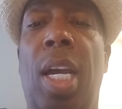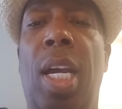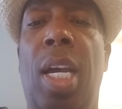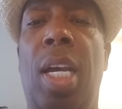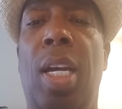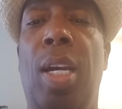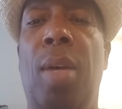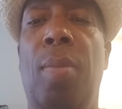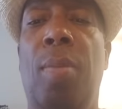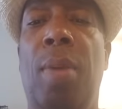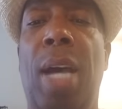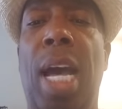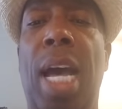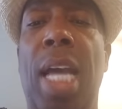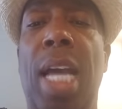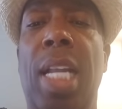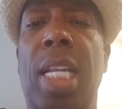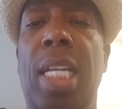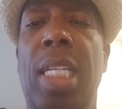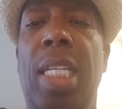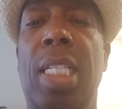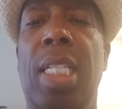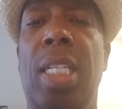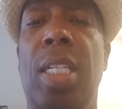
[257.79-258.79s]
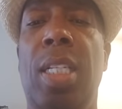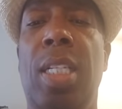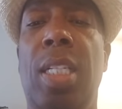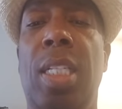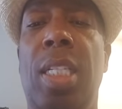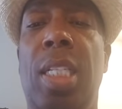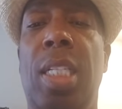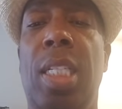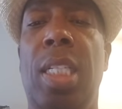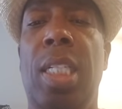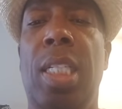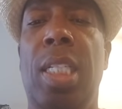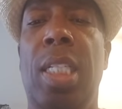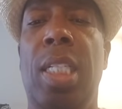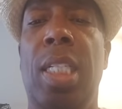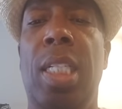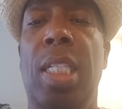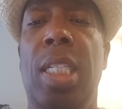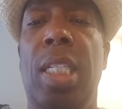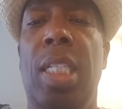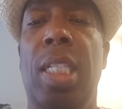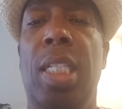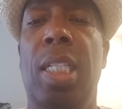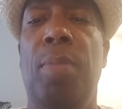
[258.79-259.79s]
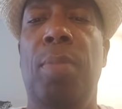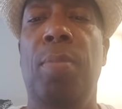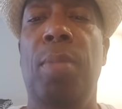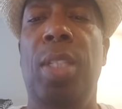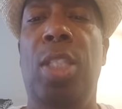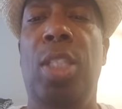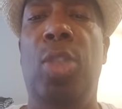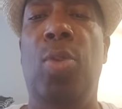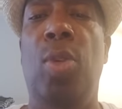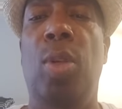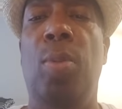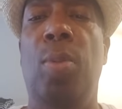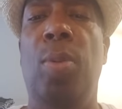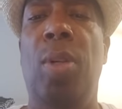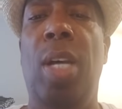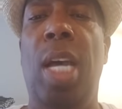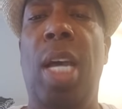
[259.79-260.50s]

Um, hi, Lisa. Miss Tribble.